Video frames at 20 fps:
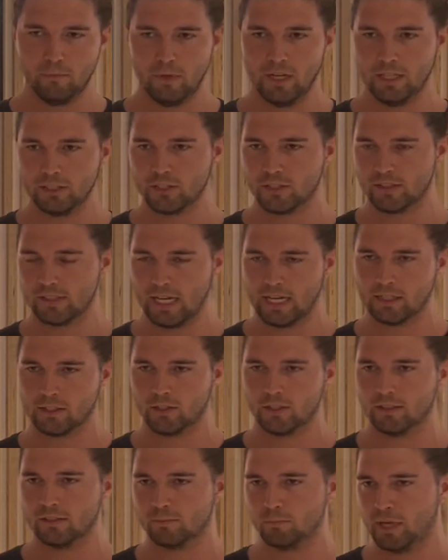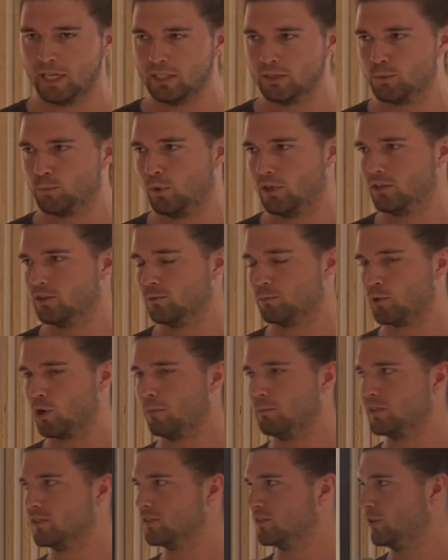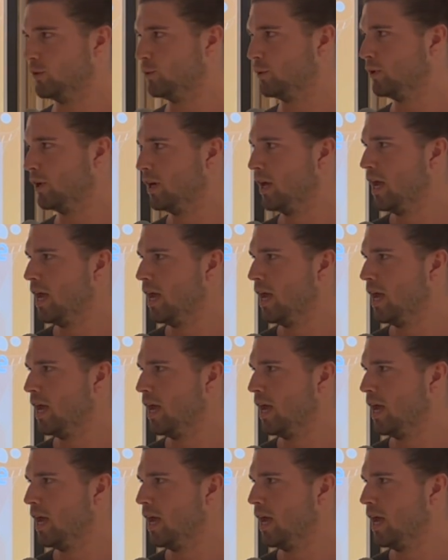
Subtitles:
malicious actors might want to promise you